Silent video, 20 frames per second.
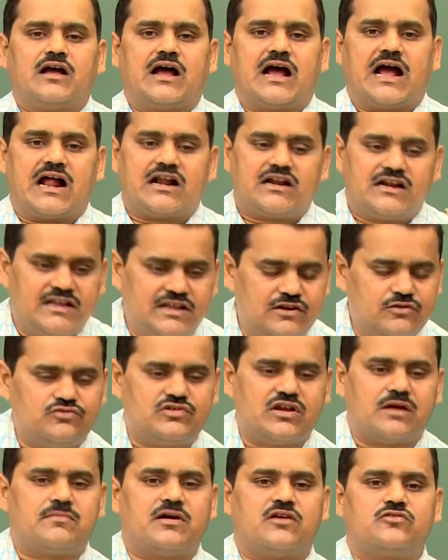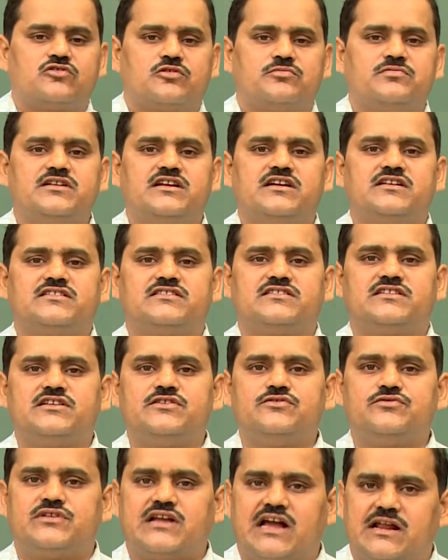And huge amount of electricity
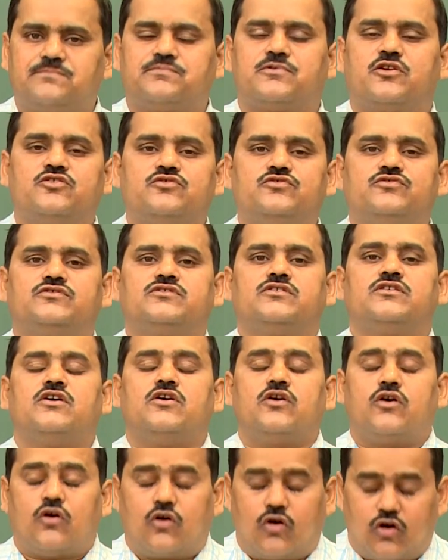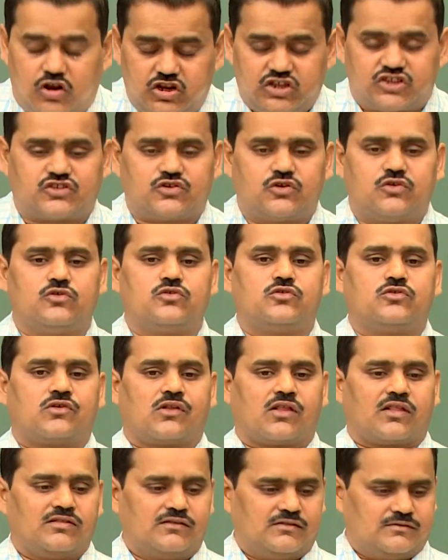you can produce.
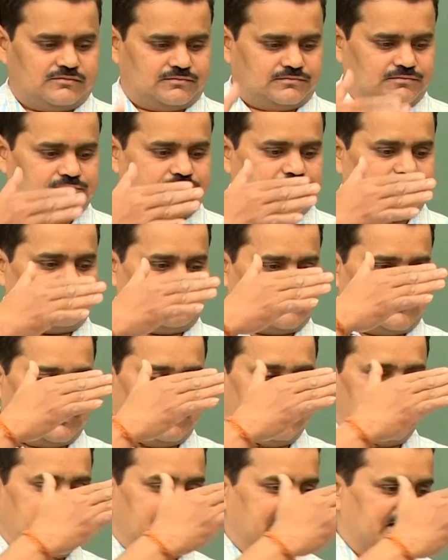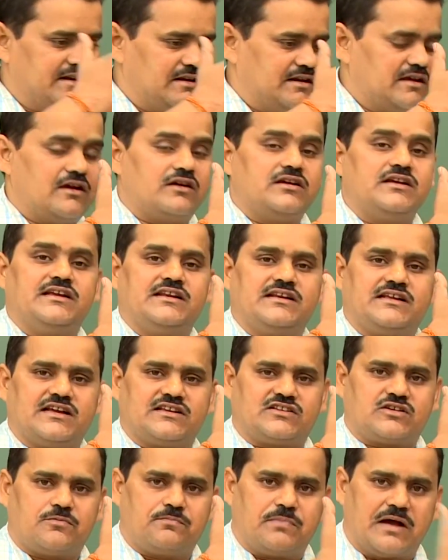Also, in
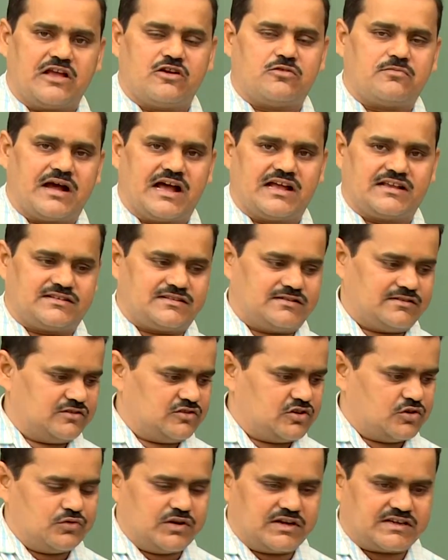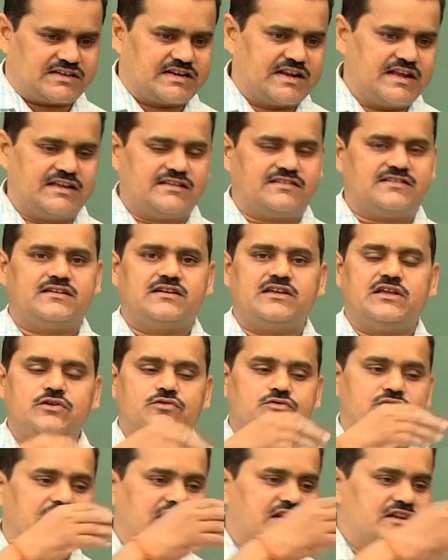case of biomass, the wastage,
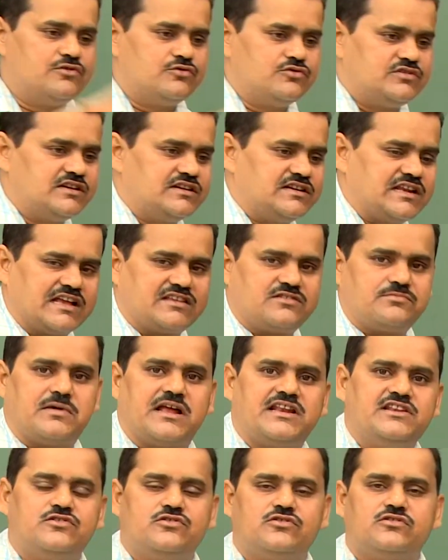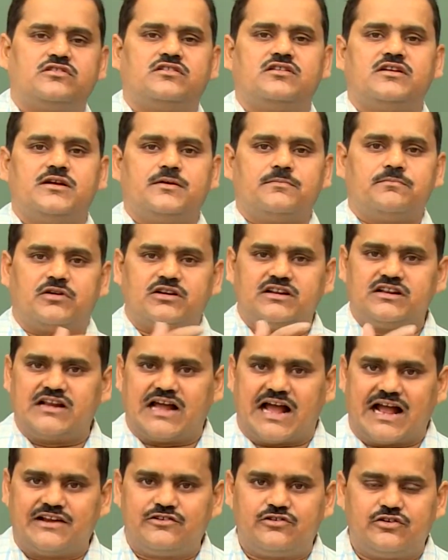you can use it as manure, but in
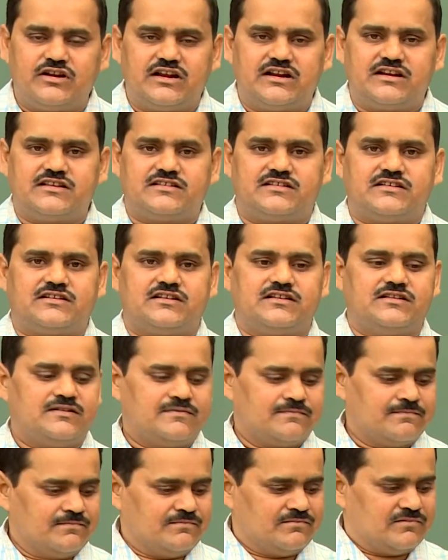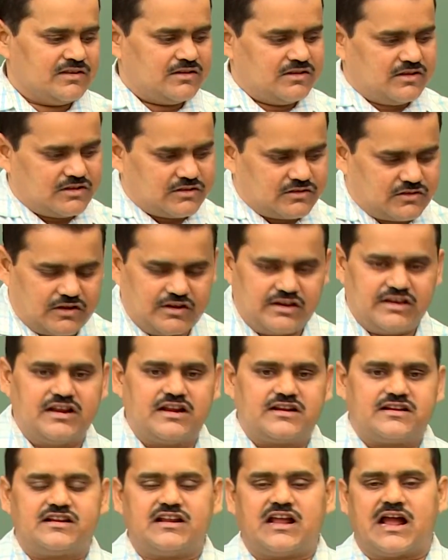hydroelectricity, the
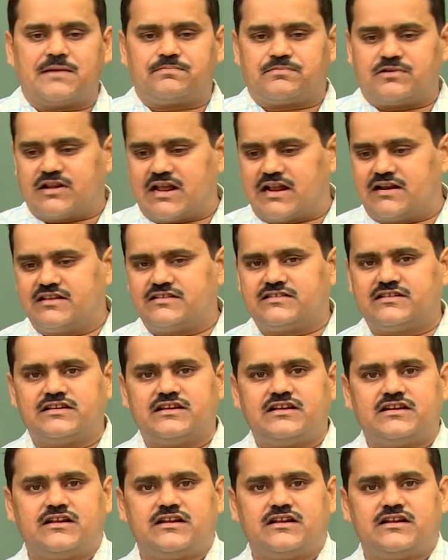electric, after harnessing